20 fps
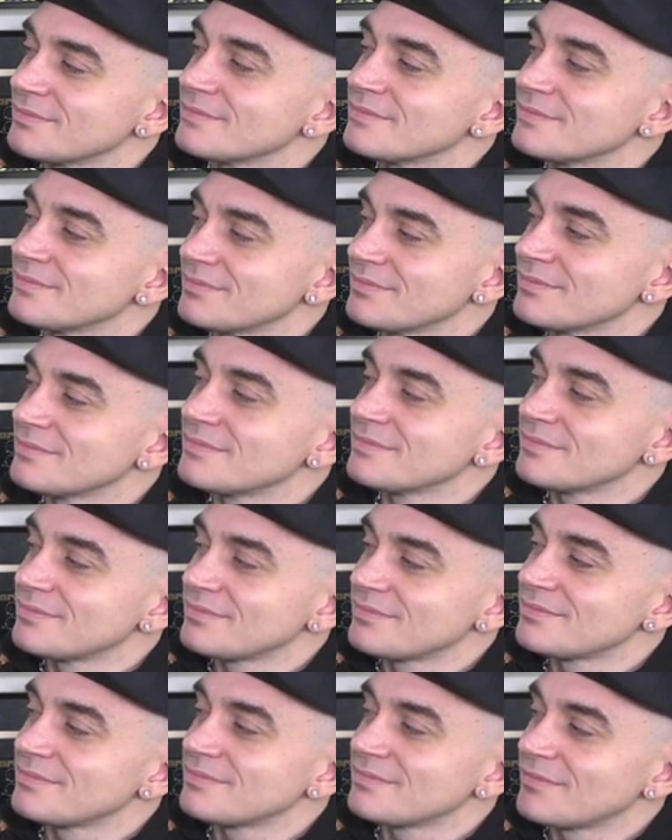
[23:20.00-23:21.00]
Mm.
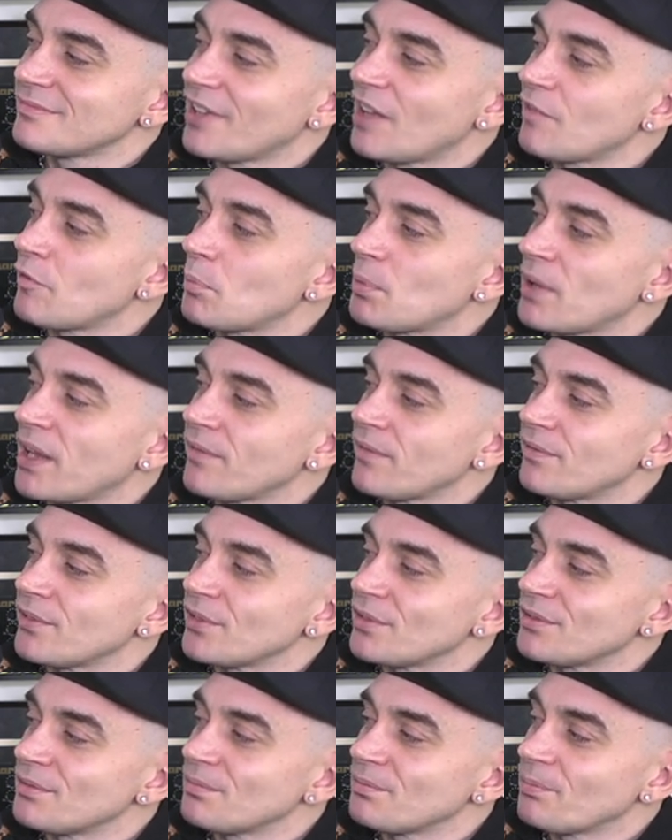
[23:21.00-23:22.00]
Level playing
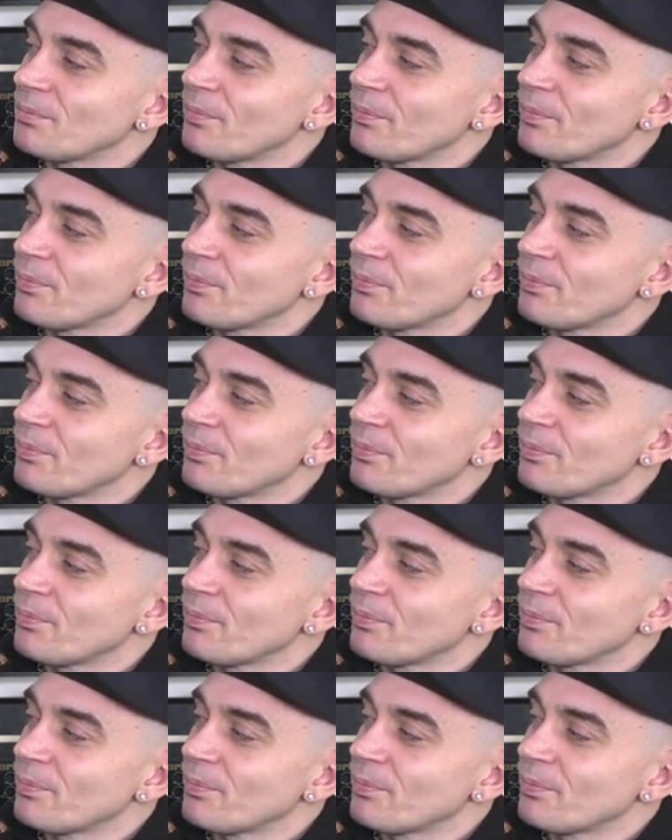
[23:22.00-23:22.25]
field.